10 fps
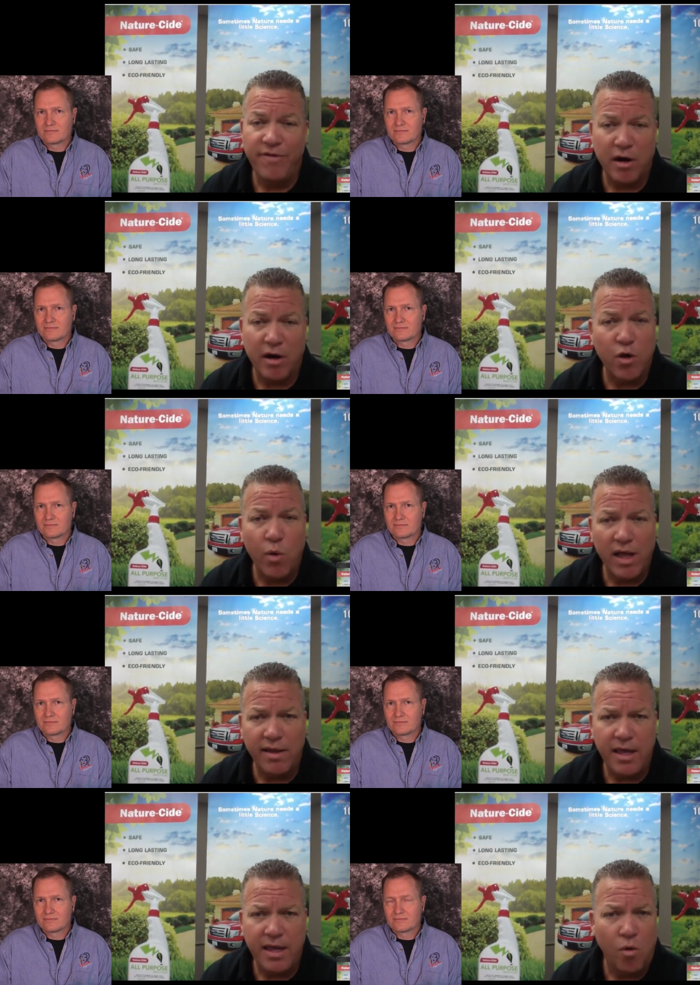Speaker 1: very
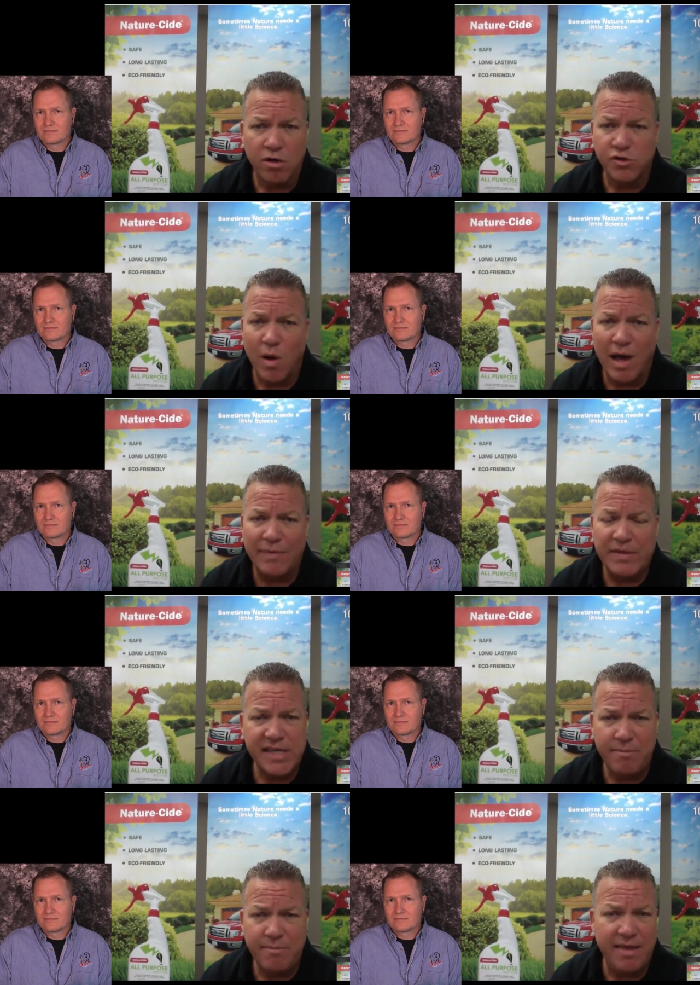quickly. Orders go out
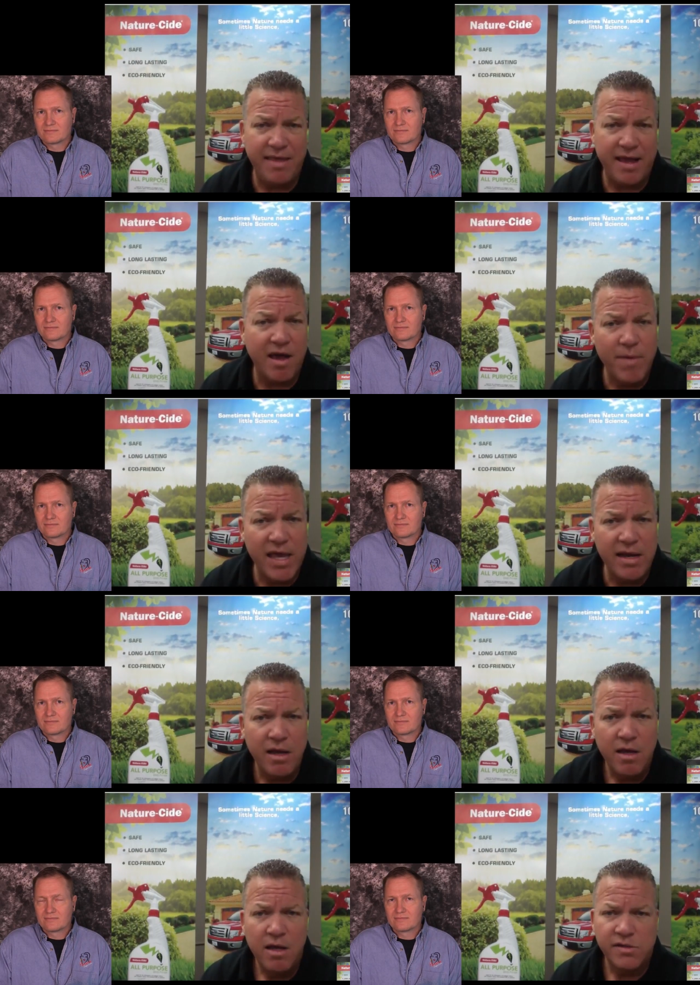the same day they come
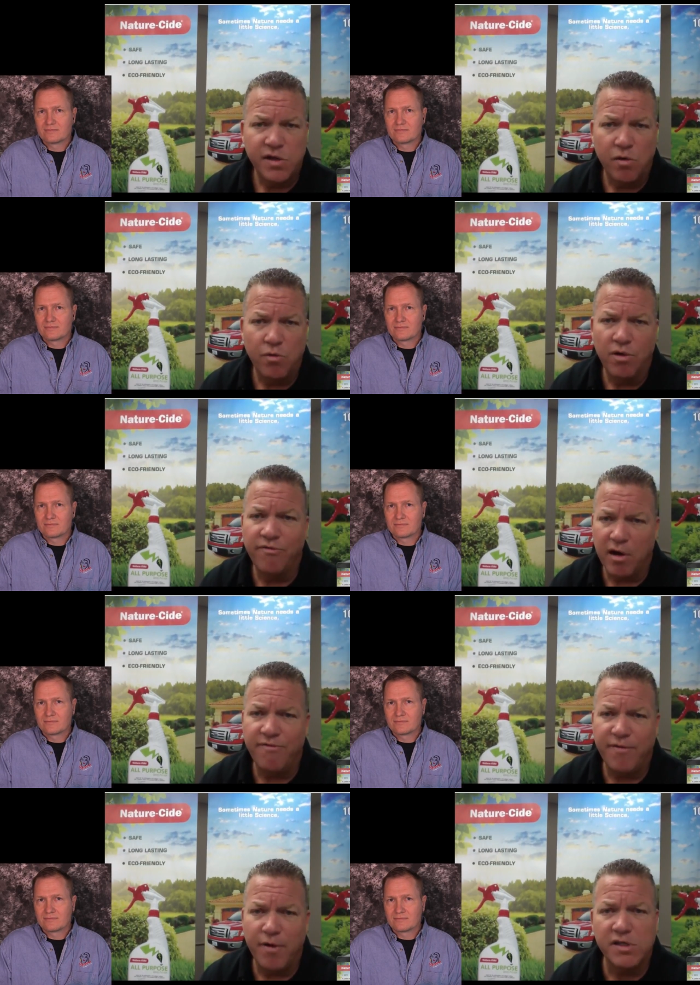in. So we're
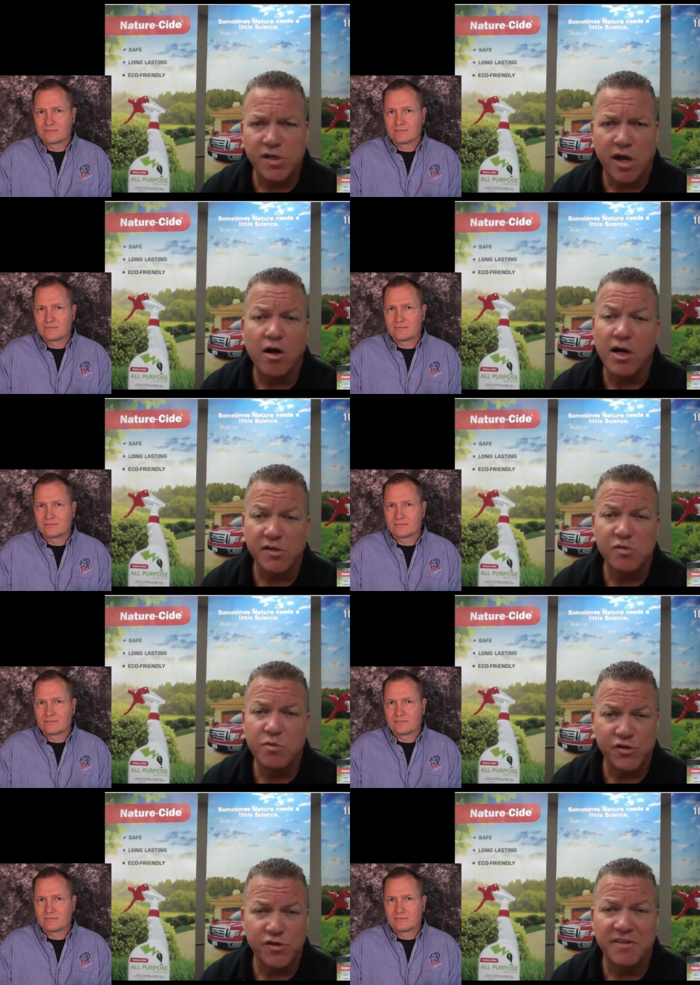very focused on our
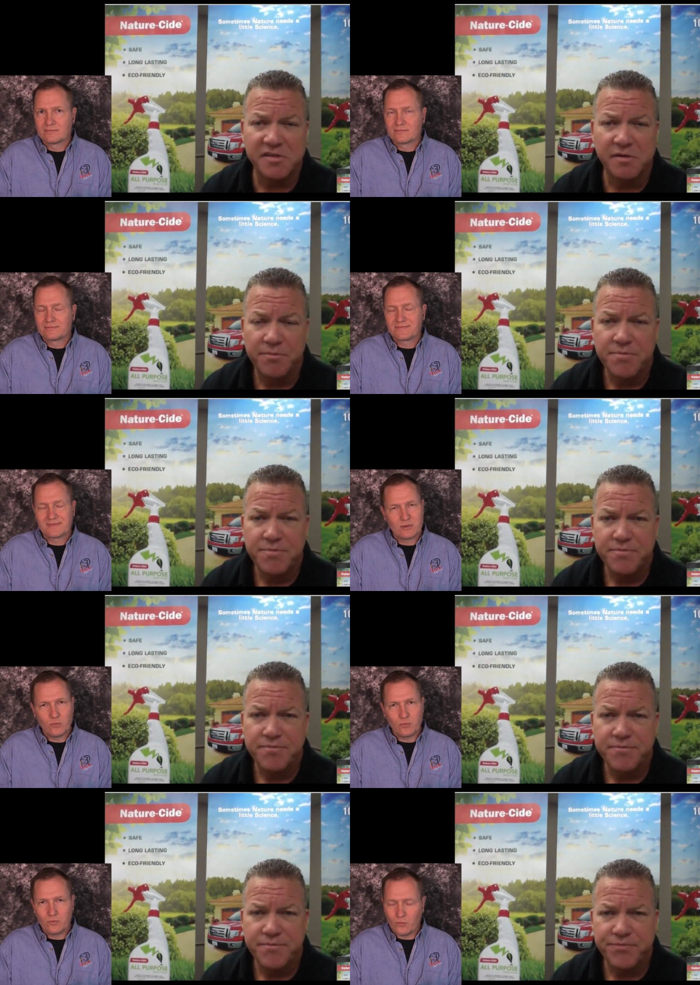customer service.
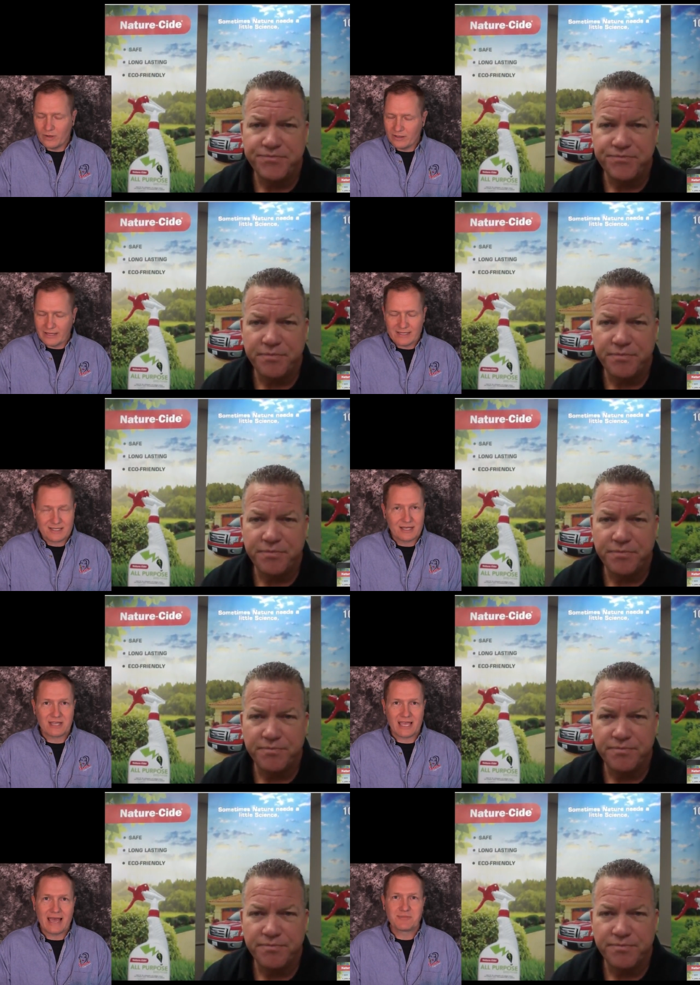
Speaker 2: Well, that sounds
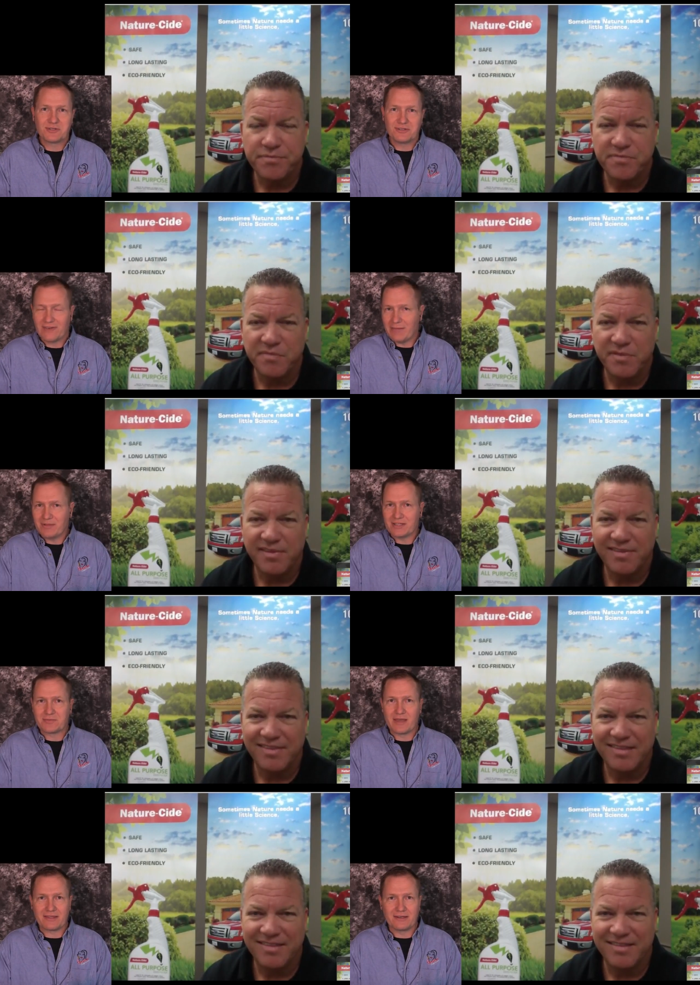absolutely fabulous,
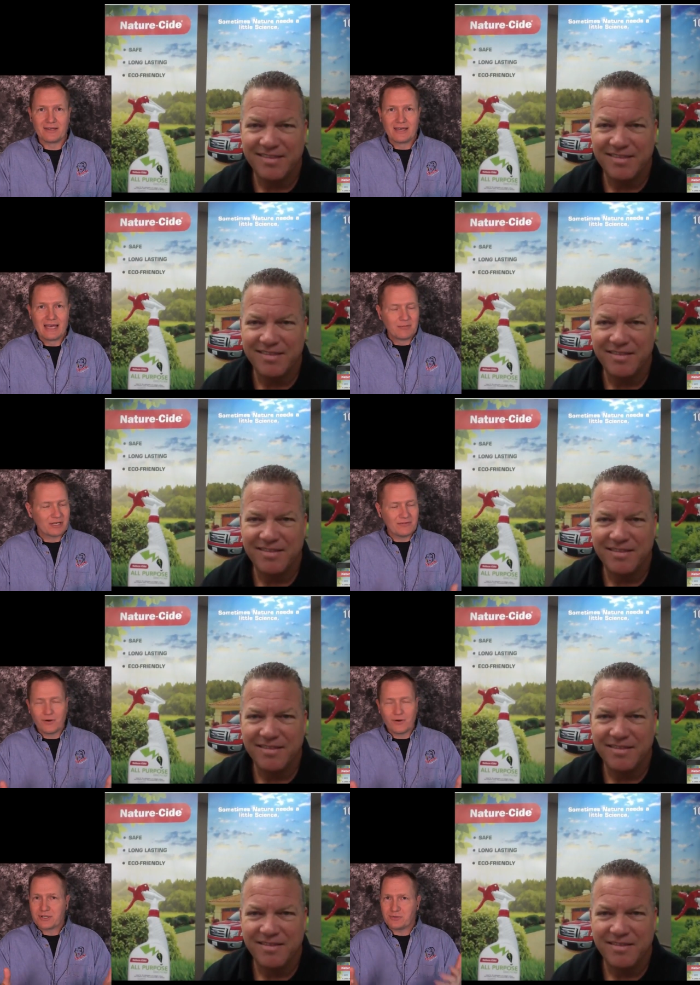Matthew. I'm looking
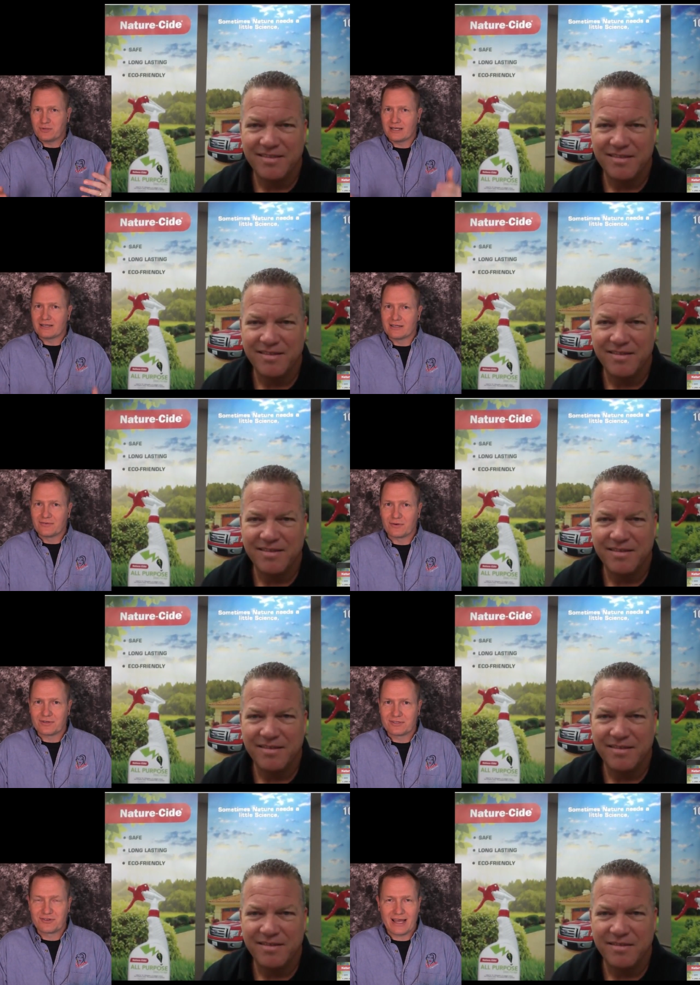forward to uh, for
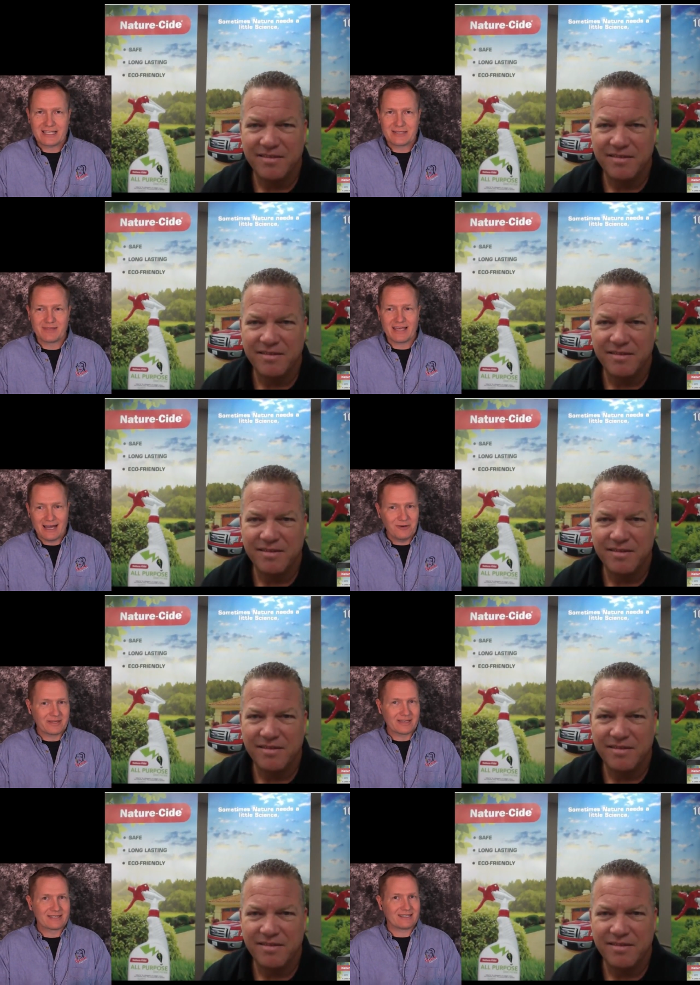trying some of that out
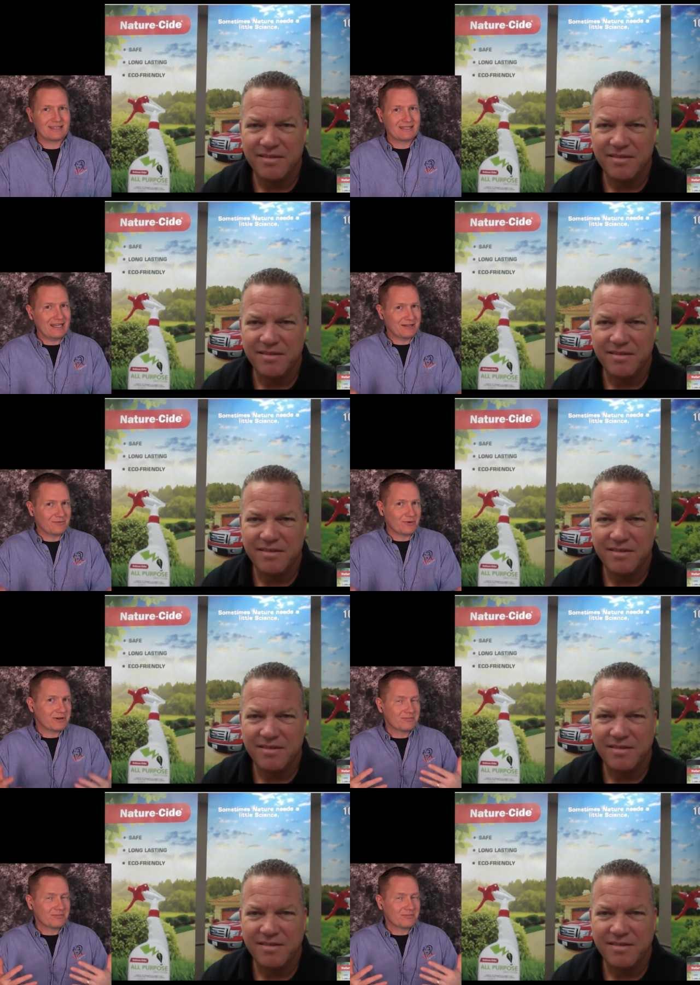because, again, we're